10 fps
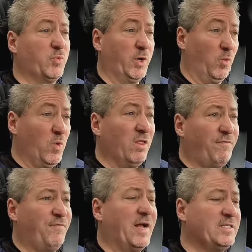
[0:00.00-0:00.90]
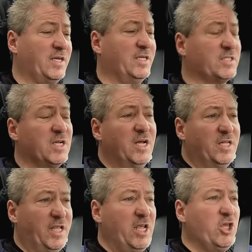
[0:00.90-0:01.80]
What it will affect is
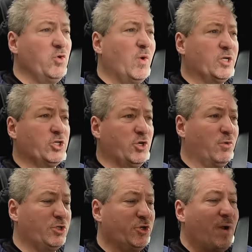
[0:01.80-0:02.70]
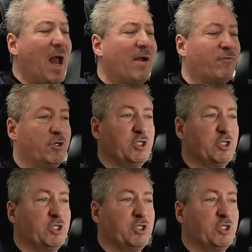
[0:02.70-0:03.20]
the EQS shows your average